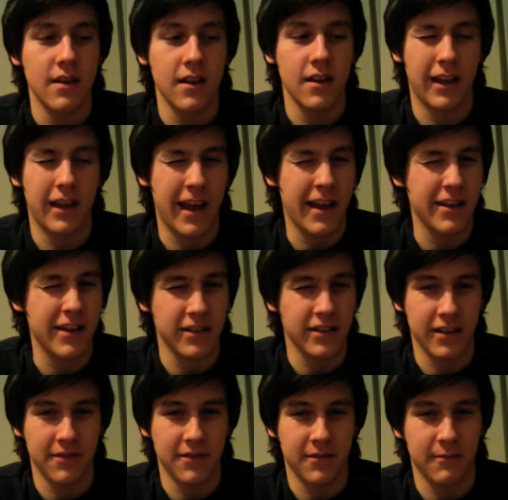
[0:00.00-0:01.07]
occasionally,
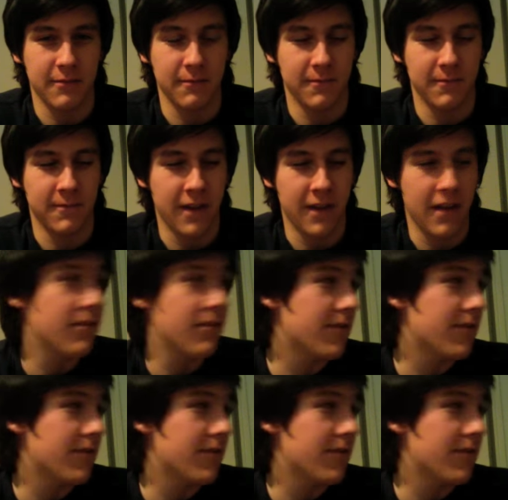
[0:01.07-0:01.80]
if I'm very,